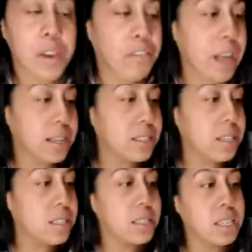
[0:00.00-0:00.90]
Flax
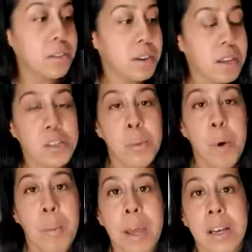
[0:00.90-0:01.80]
seeds to give it some
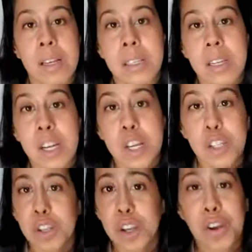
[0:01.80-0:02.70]
omegas.
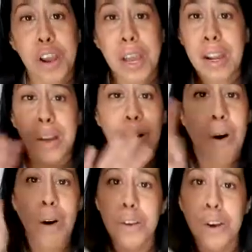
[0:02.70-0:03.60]
So you're hitting
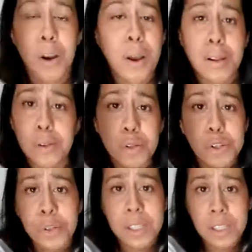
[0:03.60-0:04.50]
all your
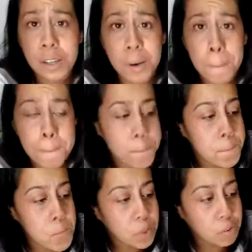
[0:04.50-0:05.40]
nutrients here,
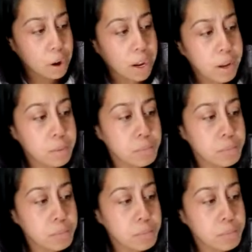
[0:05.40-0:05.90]
right?